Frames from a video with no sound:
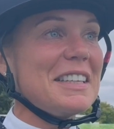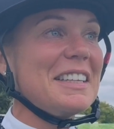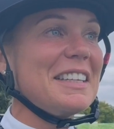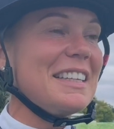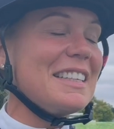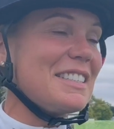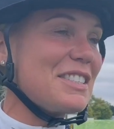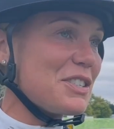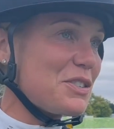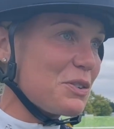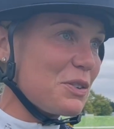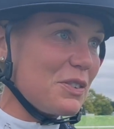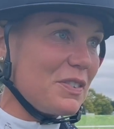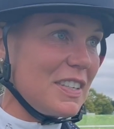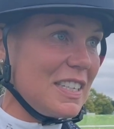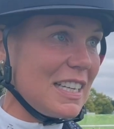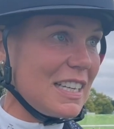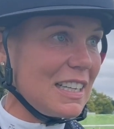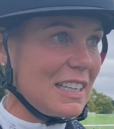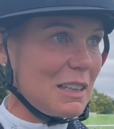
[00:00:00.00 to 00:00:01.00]
he'd
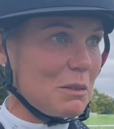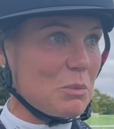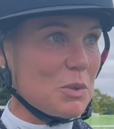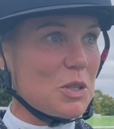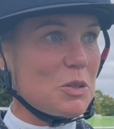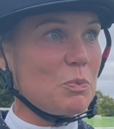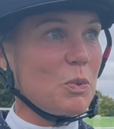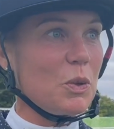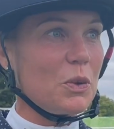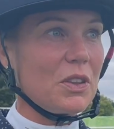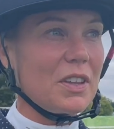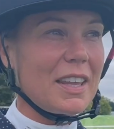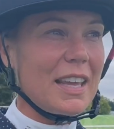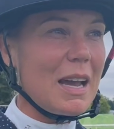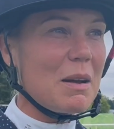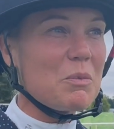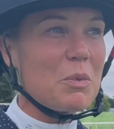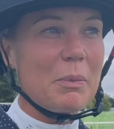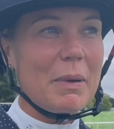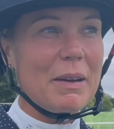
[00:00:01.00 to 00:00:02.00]
had a little bit of spook at the
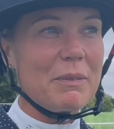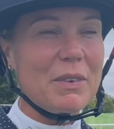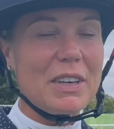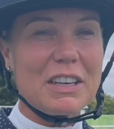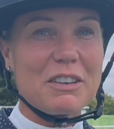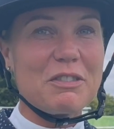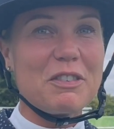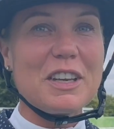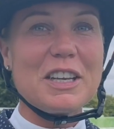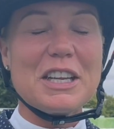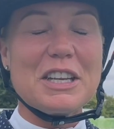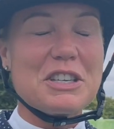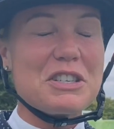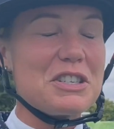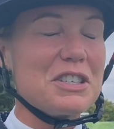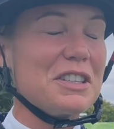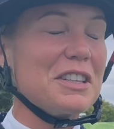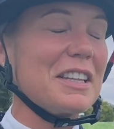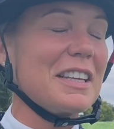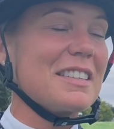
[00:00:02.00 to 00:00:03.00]
cameraman when he'd finished
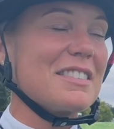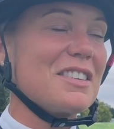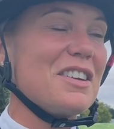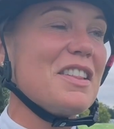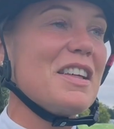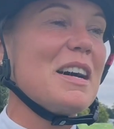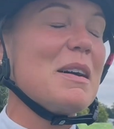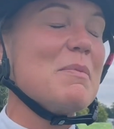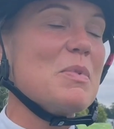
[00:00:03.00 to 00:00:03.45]
and things like that.